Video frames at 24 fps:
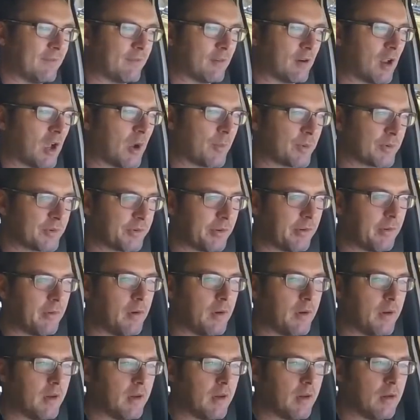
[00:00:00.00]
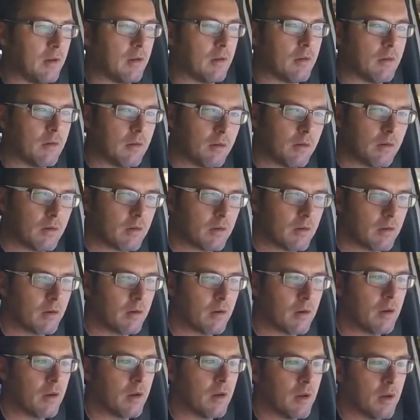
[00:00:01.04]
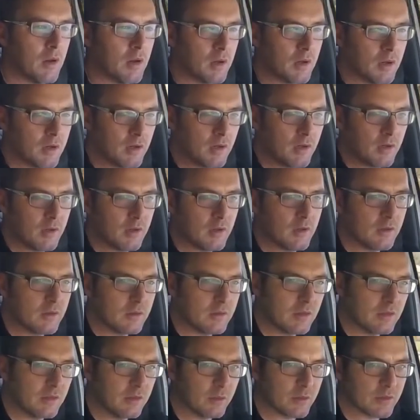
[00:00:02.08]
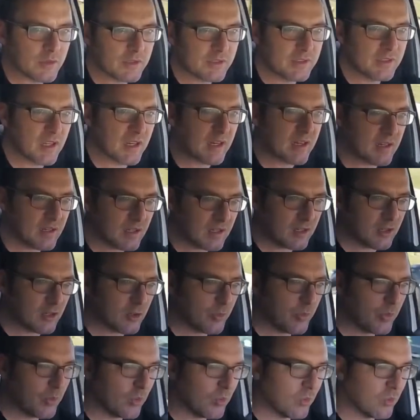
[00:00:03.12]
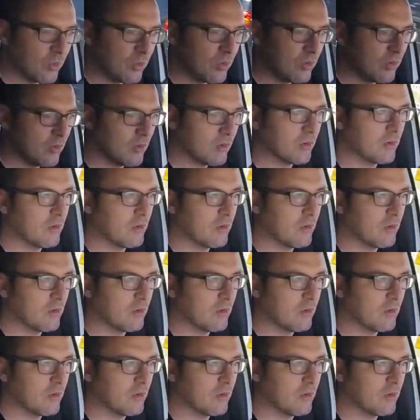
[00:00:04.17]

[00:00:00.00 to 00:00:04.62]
have an opportunity here to do a second gear pull.